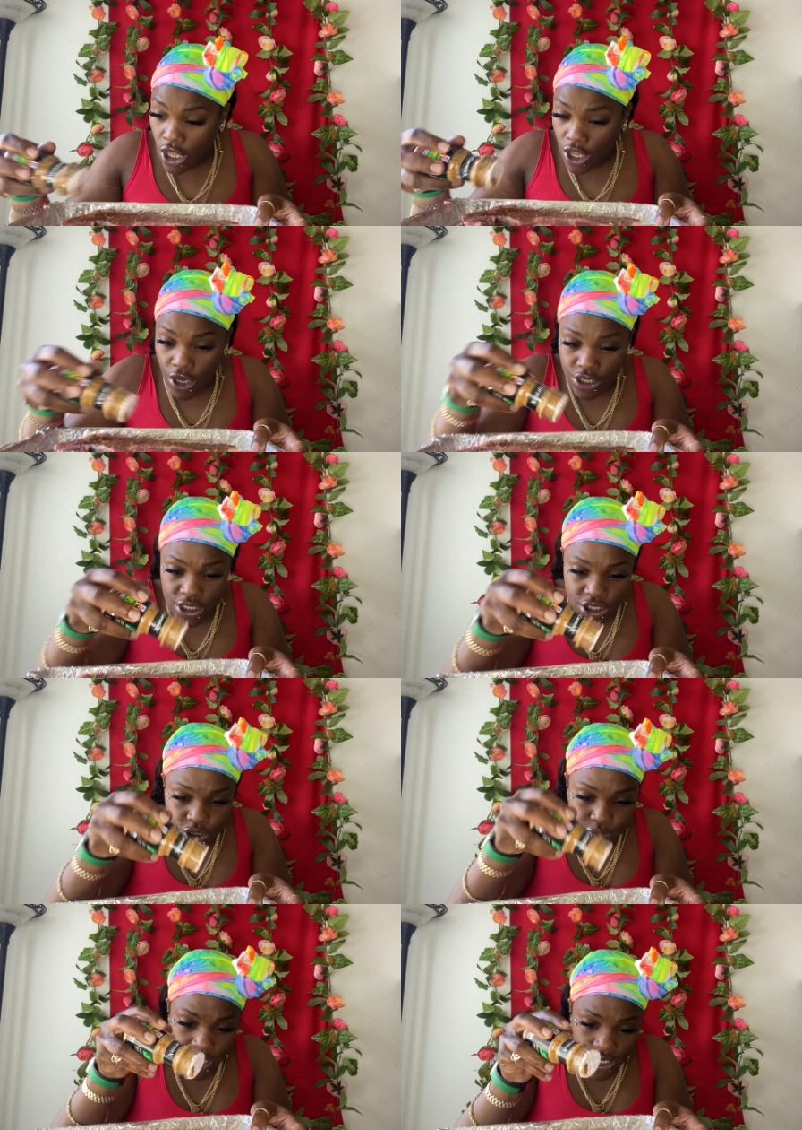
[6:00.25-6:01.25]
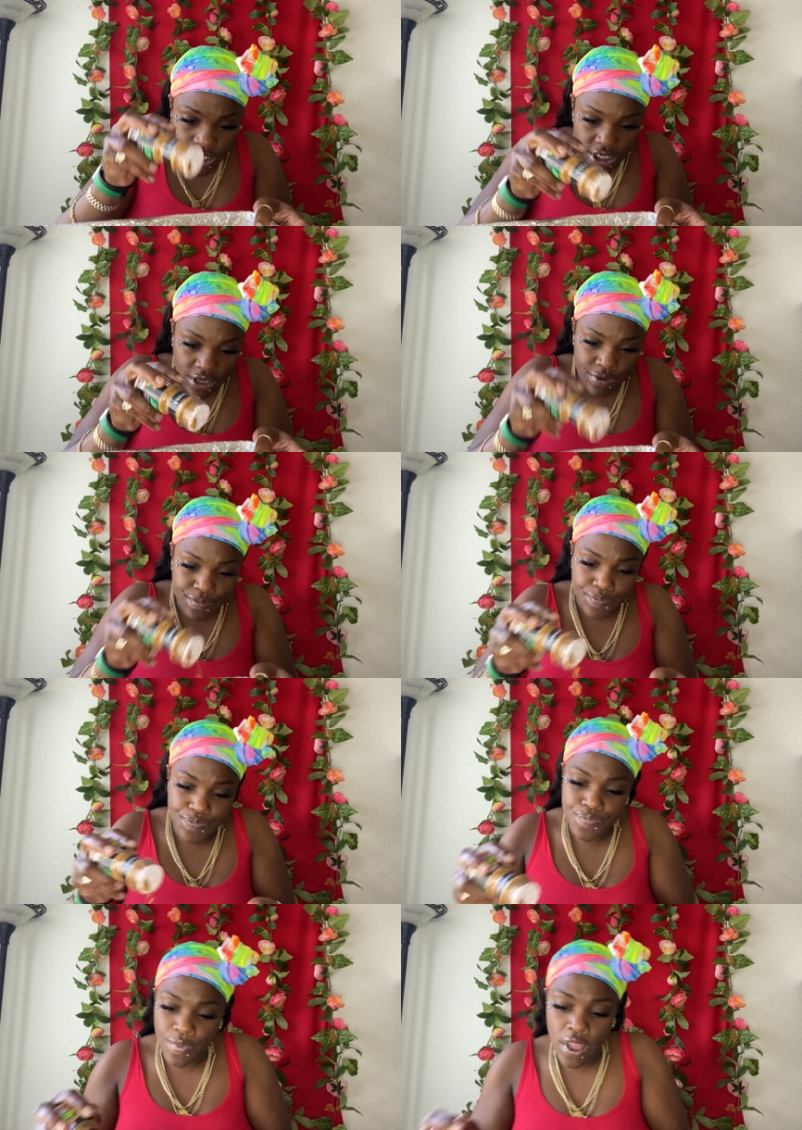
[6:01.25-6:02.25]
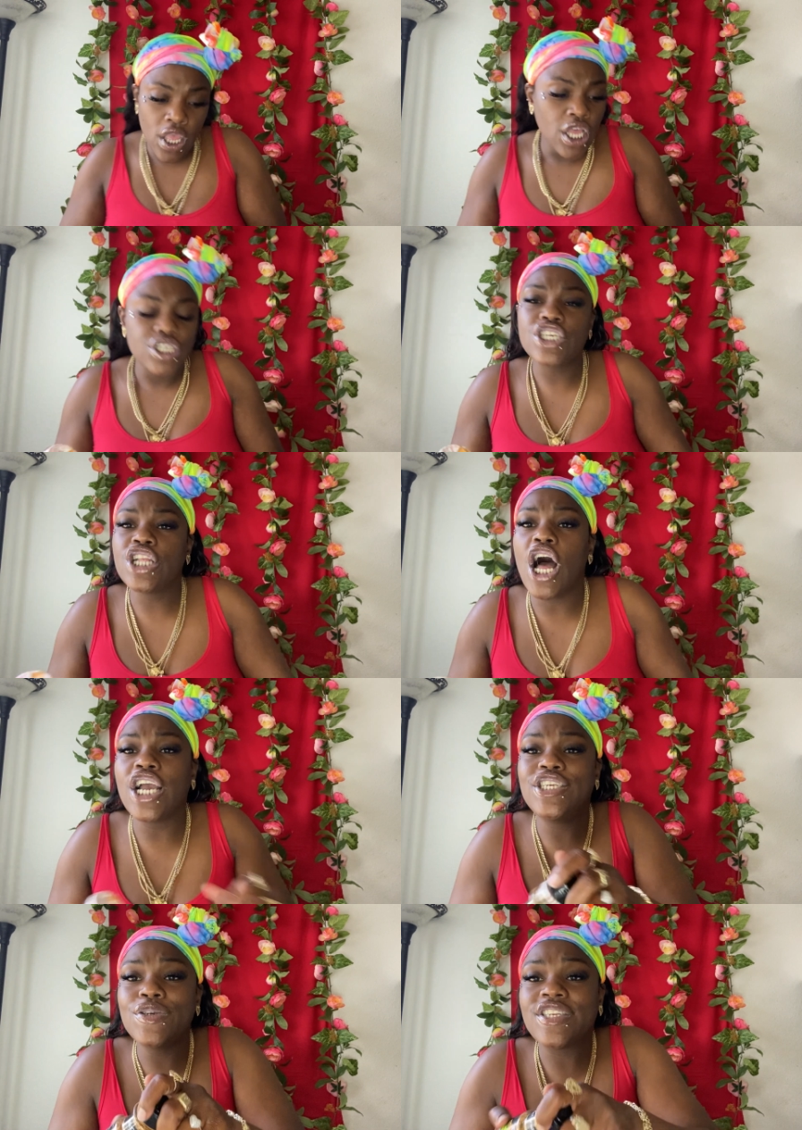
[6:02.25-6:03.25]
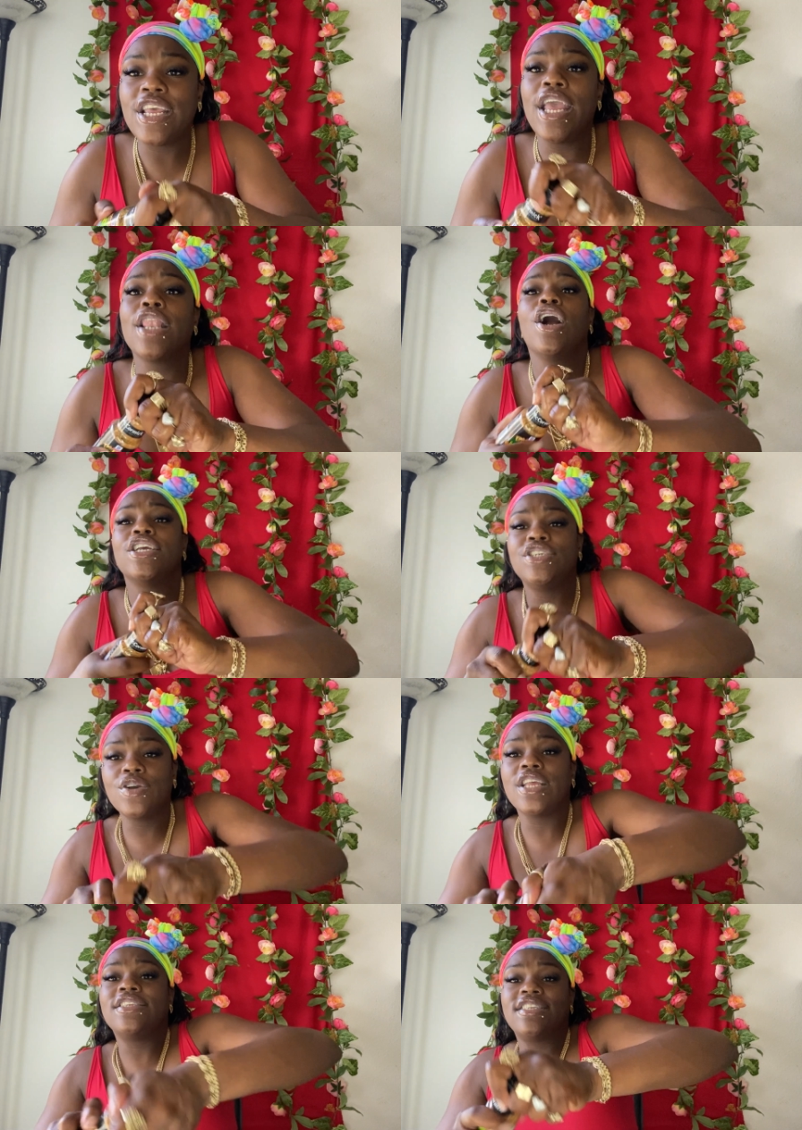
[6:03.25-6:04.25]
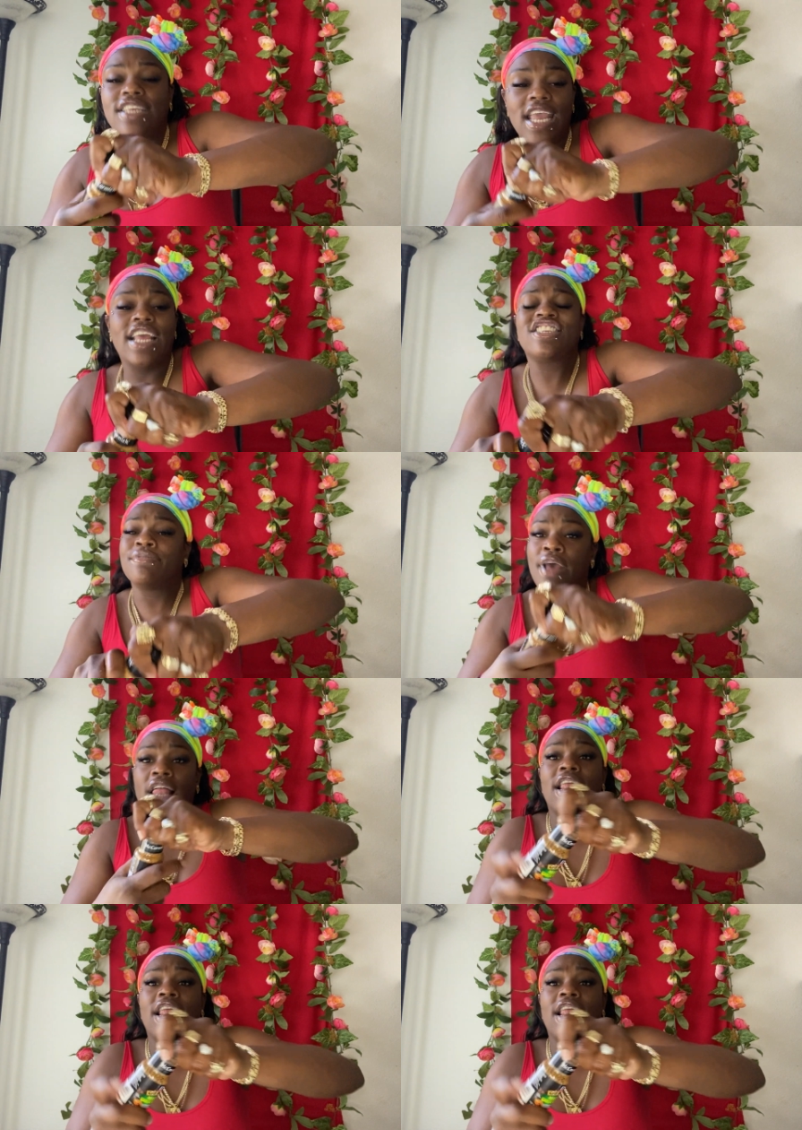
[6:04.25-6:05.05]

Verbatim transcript: You don't need too much. So just long as you see it, long as you can see and smell it,